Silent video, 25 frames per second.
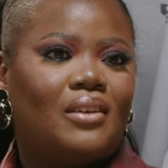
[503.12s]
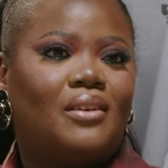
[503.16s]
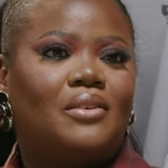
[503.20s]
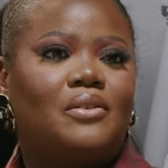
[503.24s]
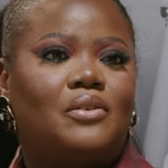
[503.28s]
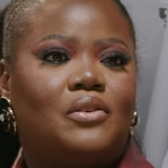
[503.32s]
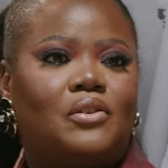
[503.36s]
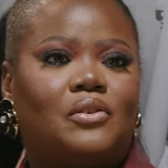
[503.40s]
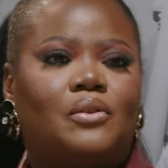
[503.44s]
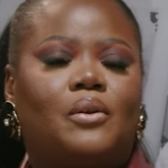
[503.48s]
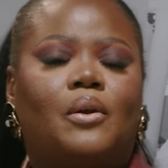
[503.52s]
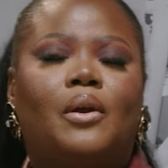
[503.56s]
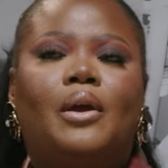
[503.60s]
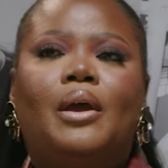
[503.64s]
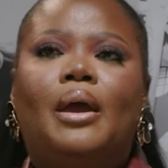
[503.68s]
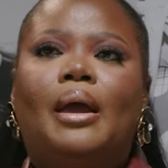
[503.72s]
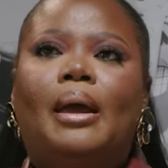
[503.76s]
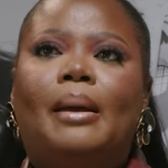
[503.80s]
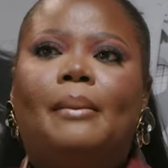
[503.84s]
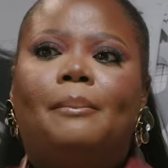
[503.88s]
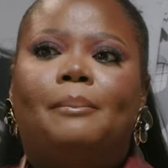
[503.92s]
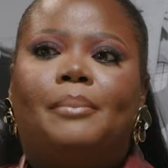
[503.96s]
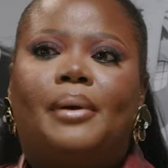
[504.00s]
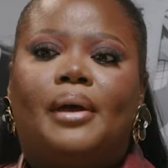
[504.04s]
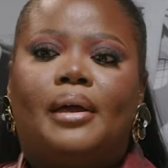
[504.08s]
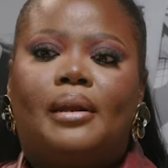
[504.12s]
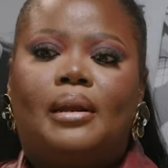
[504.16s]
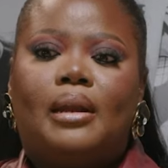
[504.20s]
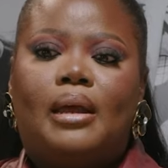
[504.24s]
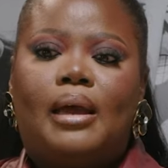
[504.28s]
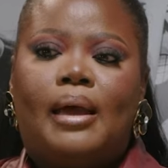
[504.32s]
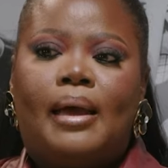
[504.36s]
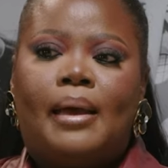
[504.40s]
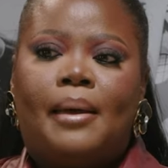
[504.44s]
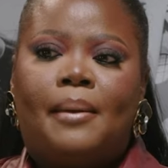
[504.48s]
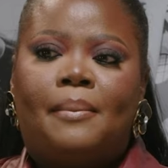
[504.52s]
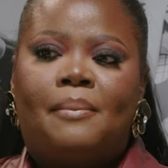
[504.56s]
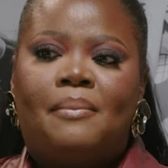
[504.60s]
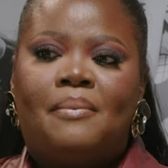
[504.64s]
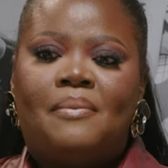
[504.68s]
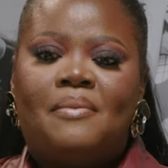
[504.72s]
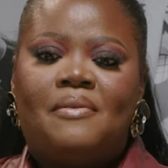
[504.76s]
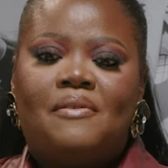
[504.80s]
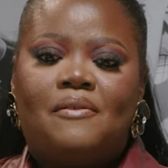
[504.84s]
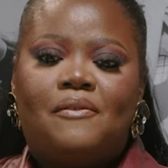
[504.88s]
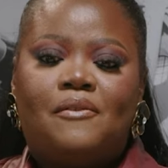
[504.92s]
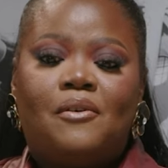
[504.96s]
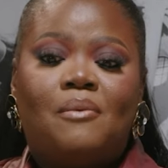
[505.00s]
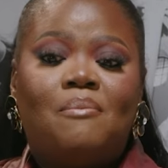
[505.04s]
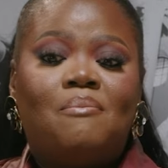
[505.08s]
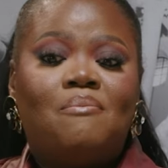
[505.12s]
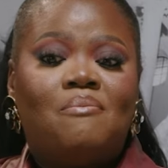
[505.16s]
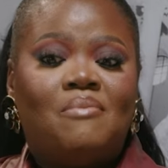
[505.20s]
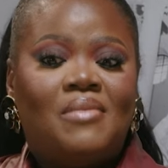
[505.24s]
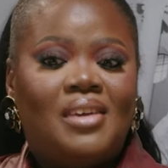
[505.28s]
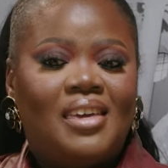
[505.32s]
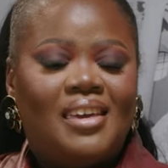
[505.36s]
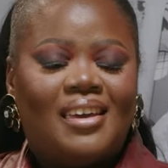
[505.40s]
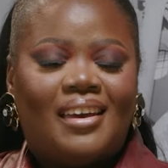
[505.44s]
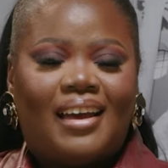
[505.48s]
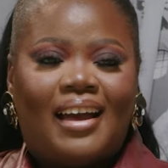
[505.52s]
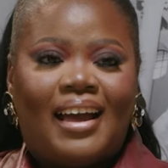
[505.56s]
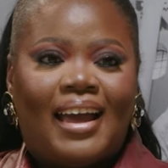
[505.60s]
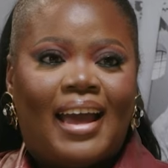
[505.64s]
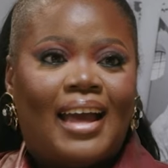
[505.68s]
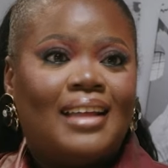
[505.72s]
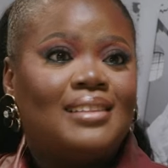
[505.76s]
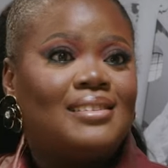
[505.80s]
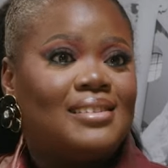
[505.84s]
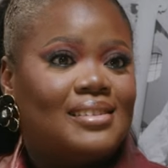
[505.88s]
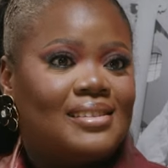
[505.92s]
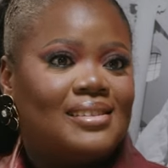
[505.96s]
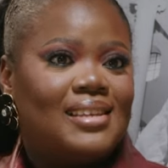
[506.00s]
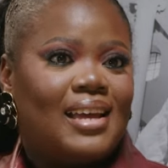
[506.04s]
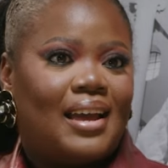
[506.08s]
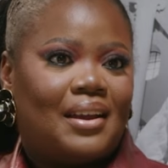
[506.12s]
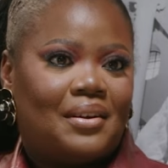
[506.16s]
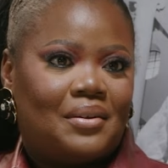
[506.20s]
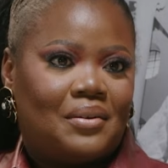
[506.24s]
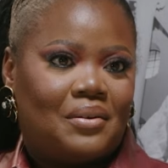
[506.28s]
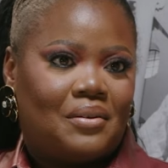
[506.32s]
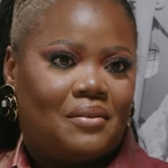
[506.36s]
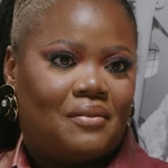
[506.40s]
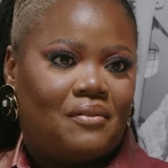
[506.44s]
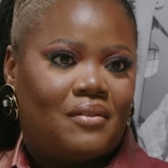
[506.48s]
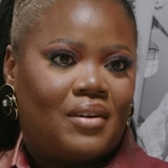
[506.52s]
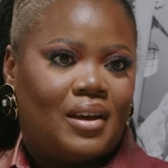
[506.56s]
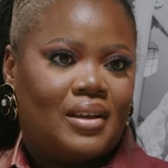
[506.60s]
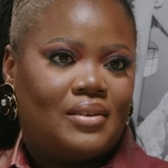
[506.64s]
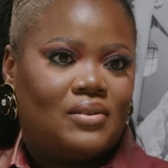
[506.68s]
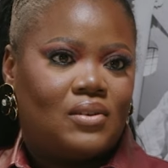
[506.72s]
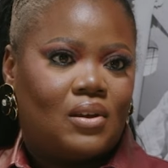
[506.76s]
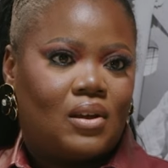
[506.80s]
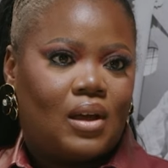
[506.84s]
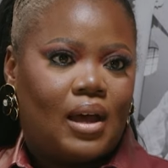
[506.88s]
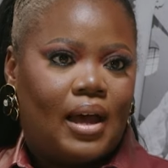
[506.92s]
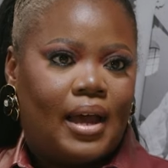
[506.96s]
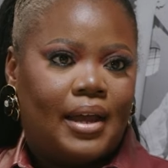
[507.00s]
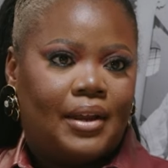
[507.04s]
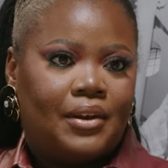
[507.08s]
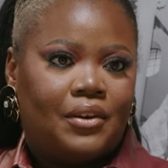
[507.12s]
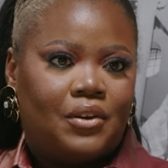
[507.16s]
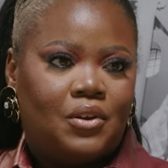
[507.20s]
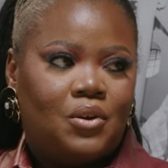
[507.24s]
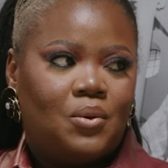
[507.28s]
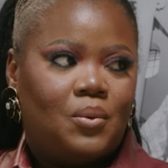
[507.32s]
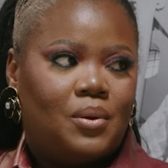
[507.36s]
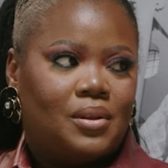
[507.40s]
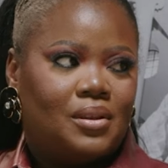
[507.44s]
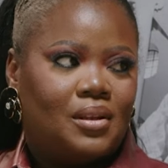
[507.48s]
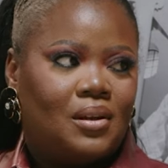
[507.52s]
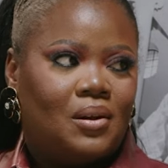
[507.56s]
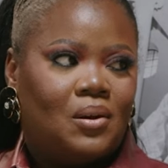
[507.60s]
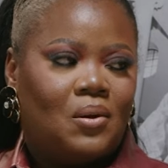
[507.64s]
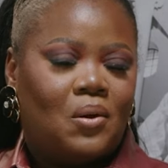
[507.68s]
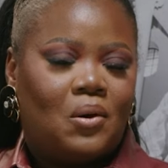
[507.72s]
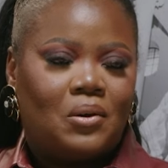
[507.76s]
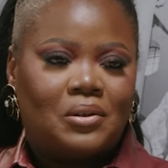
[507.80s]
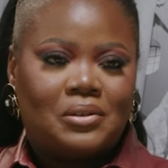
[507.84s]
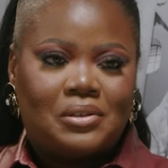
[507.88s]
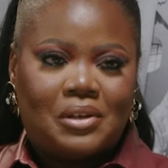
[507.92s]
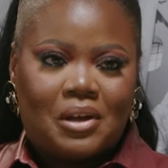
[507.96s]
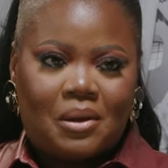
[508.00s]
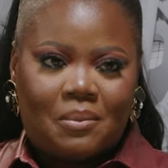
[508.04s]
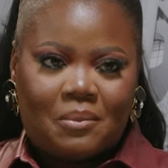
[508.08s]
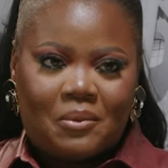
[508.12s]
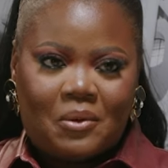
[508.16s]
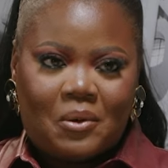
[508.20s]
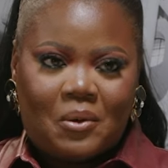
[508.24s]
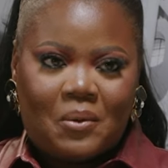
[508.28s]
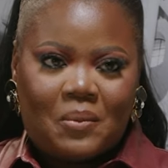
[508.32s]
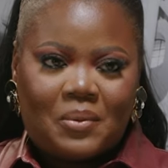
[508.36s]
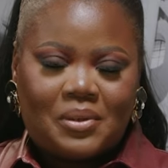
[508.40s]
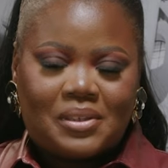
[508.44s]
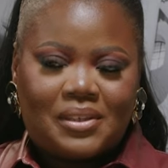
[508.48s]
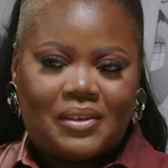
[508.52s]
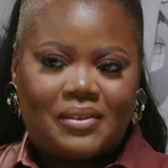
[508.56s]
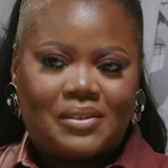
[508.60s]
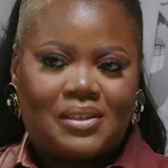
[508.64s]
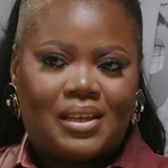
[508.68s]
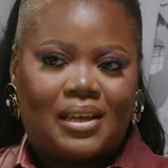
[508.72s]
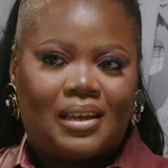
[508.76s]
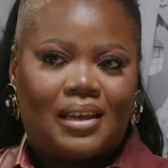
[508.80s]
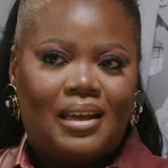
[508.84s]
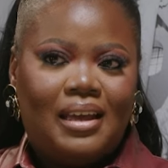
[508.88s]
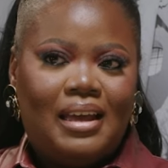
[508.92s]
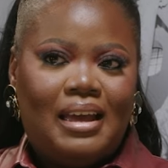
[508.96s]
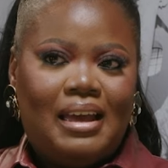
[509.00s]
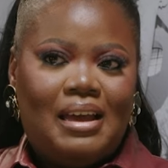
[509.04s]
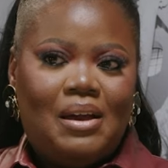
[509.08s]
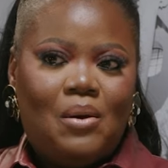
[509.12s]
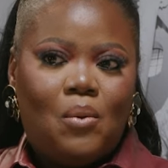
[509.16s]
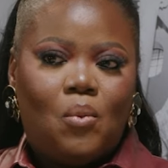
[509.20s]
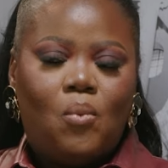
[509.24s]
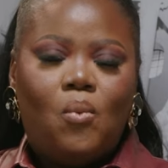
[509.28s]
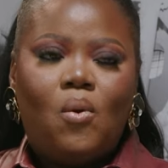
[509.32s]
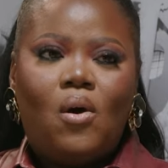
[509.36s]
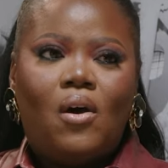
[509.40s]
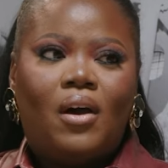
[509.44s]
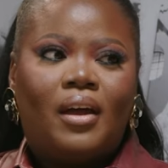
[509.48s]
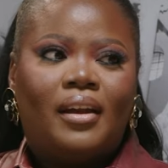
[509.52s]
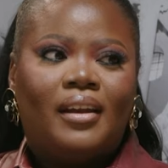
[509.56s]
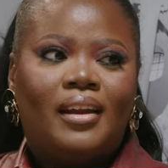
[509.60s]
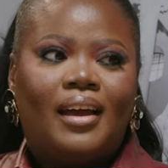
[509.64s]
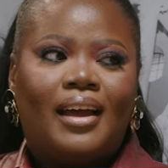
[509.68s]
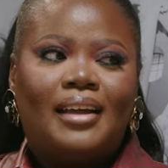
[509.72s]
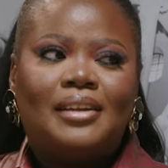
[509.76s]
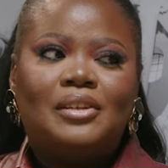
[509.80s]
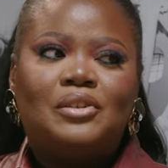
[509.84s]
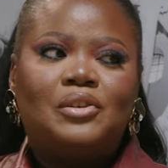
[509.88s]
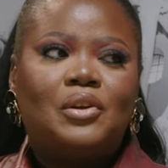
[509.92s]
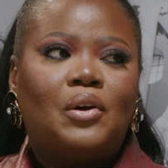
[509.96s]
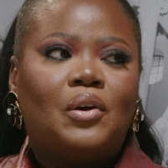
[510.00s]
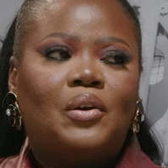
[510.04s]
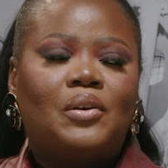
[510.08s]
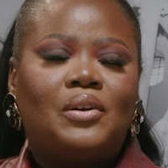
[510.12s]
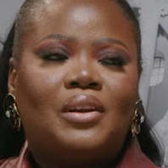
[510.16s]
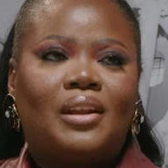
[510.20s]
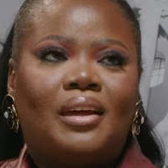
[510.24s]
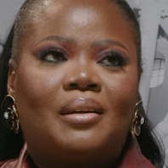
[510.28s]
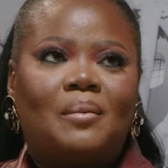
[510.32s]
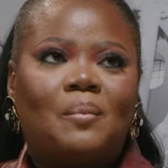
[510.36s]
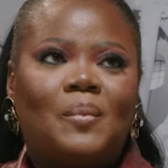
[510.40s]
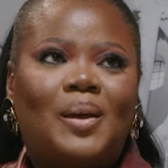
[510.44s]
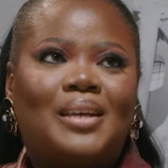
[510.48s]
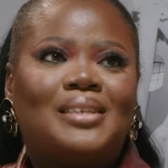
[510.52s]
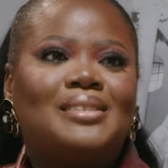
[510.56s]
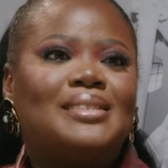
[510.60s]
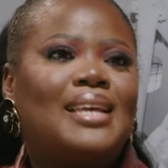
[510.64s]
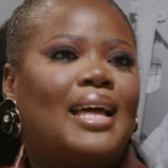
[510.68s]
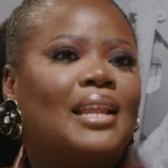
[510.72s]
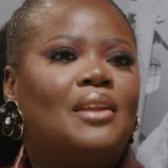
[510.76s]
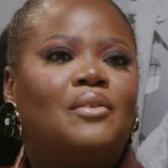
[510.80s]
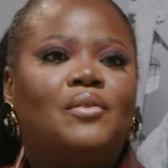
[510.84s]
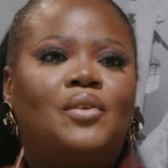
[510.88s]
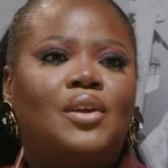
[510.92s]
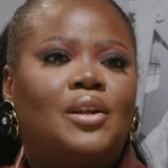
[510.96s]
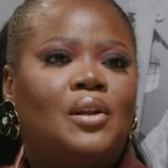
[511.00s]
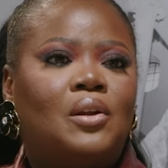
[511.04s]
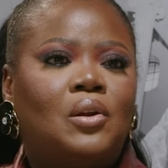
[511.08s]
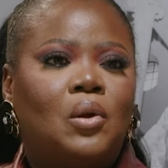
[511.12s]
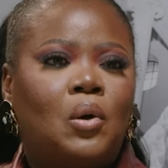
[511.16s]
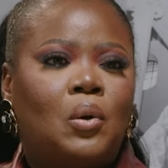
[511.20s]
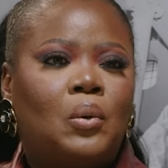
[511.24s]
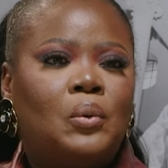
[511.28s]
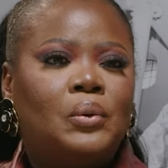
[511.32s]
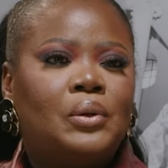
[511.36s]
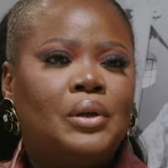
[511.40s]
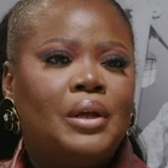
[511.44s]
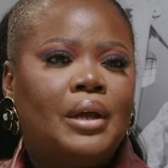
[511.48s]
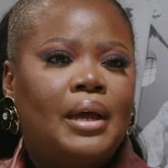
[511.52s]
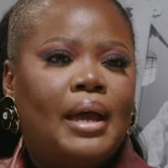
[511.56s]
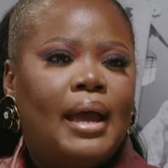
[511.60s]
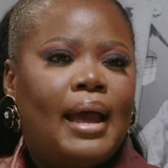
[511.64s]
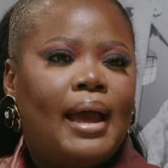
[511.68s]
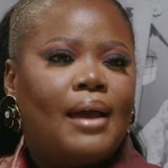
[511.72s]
It's just but for me, I had to sacrifice. Like, I knew what the long-term goal was. I was like, one, I don't like my salary alone.